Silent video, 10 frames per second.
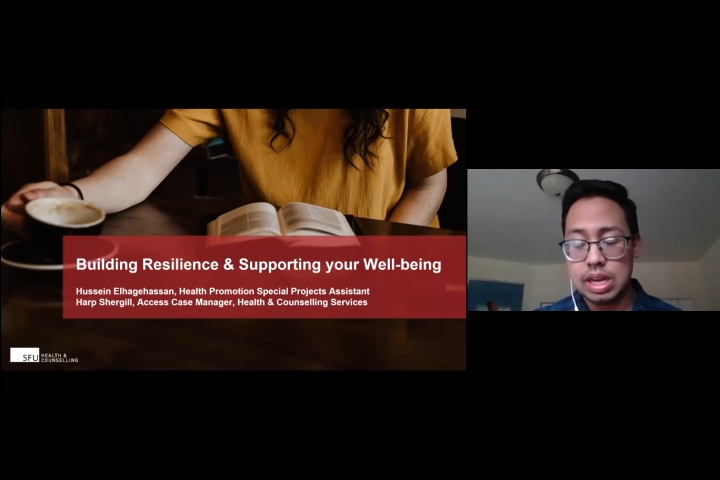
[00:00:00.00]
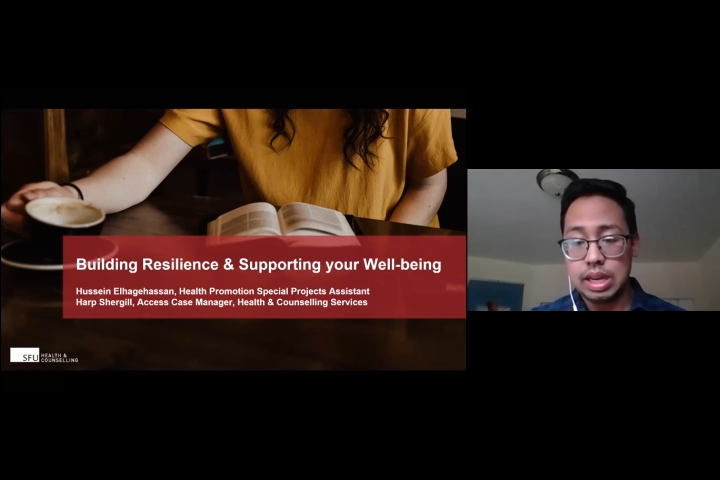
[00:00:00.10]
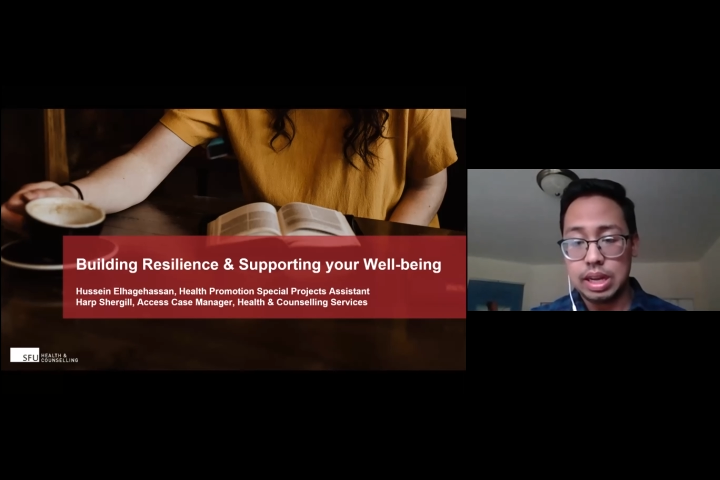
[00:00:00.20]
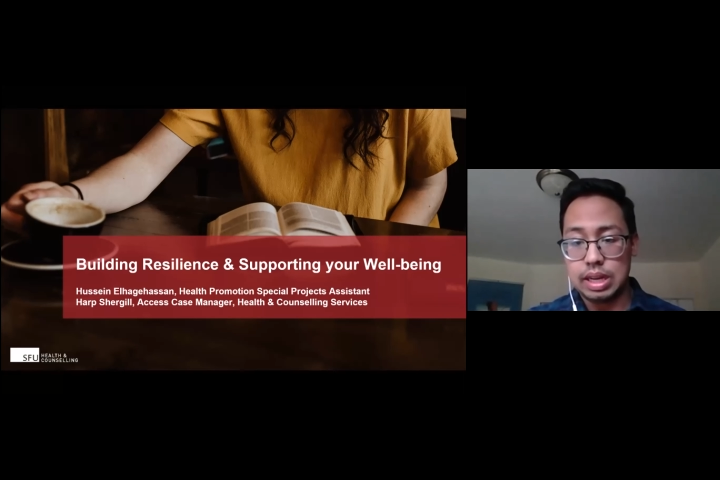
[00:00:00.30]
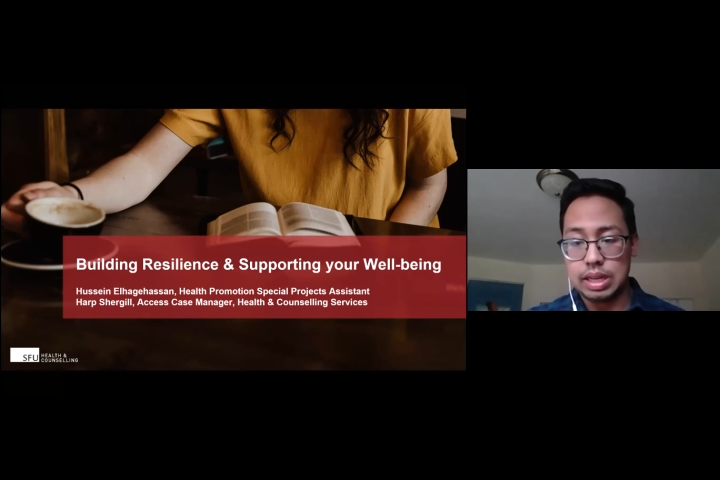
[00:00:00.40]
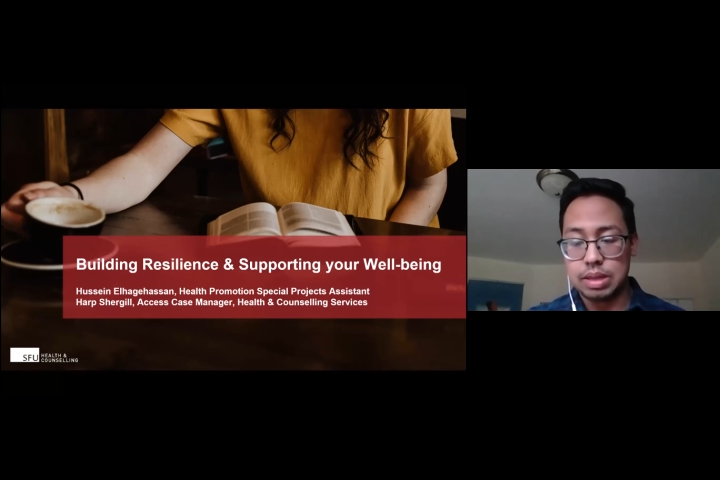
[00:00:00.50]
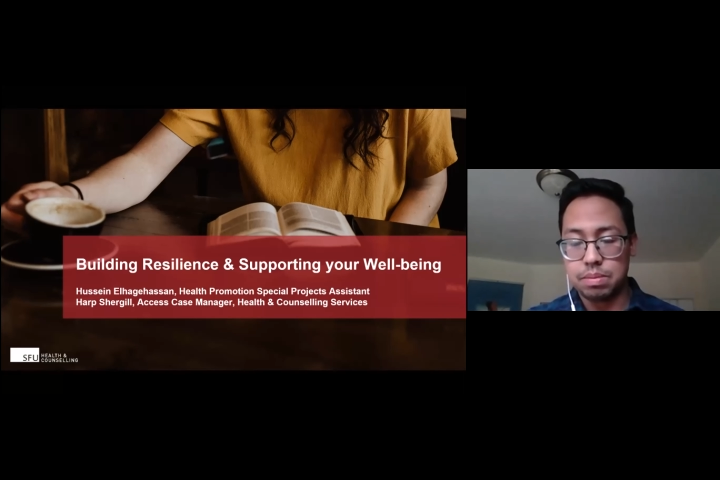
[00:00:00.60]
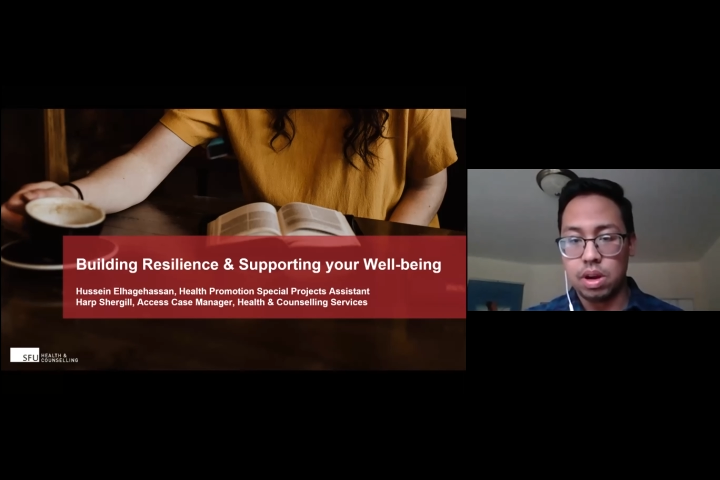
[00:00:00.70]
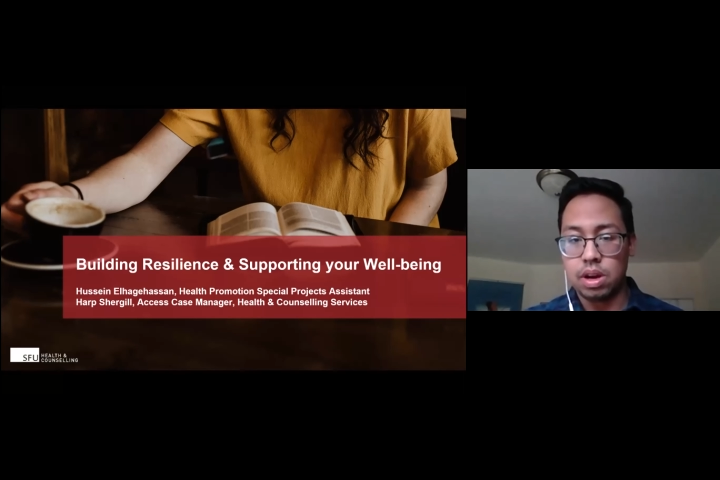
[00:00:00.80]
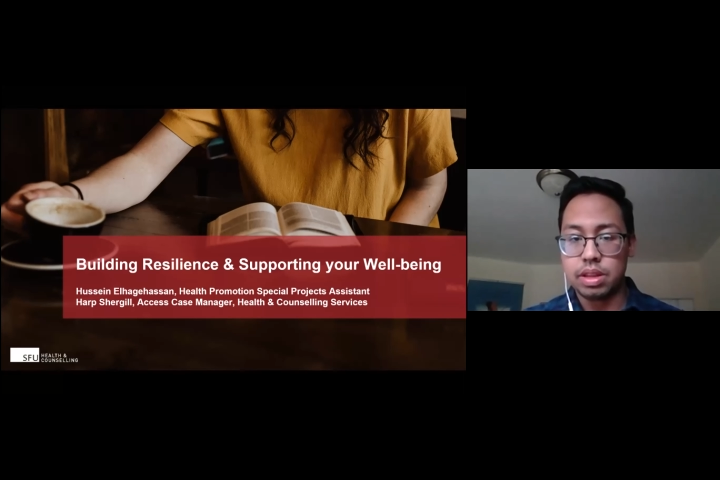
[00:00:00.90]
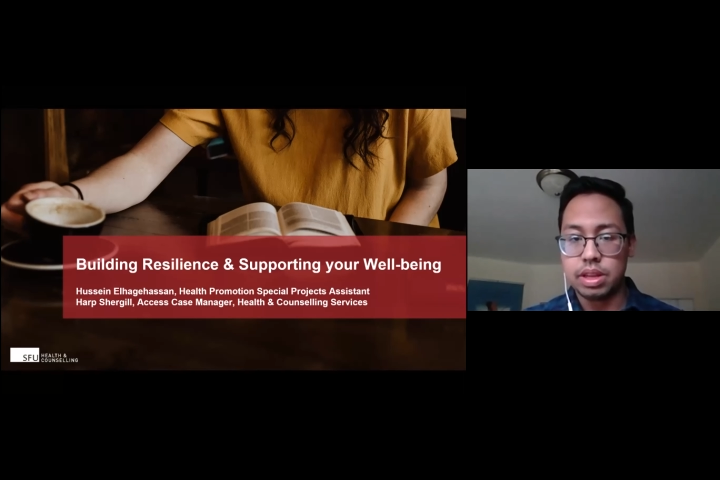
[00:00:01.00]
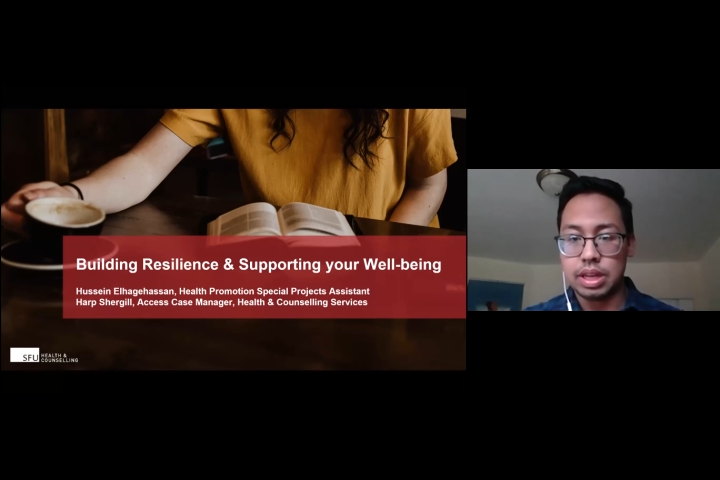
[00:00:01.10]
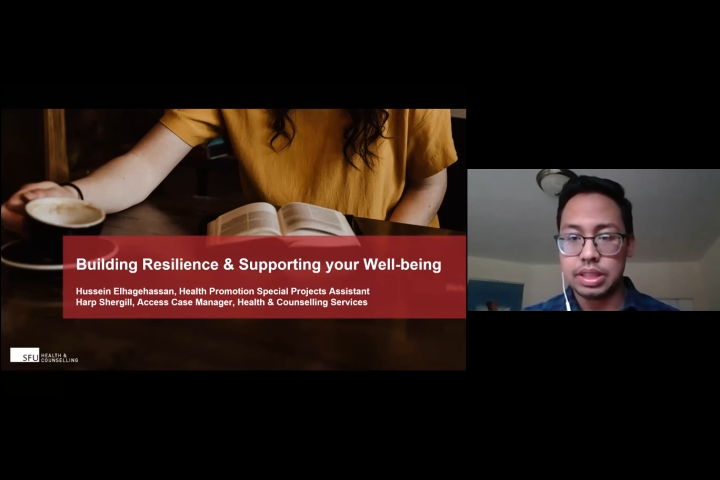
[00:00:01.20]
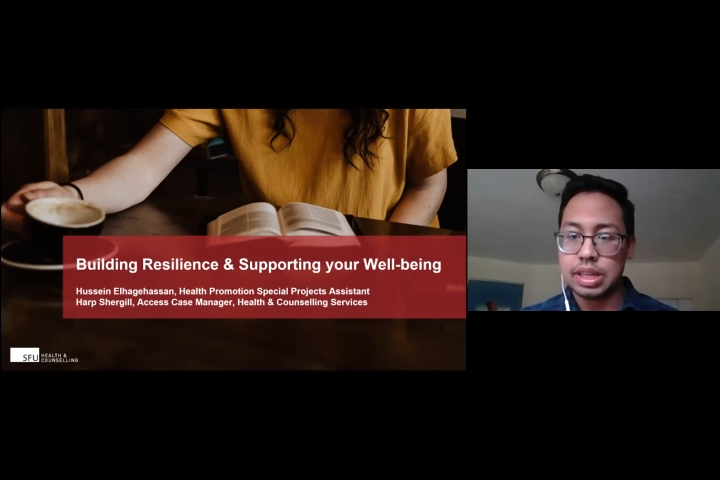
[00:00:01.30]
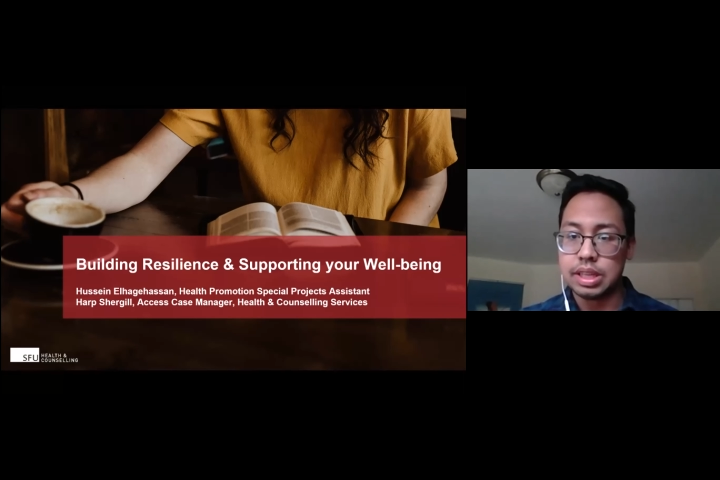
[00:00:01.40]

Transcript: on the unceded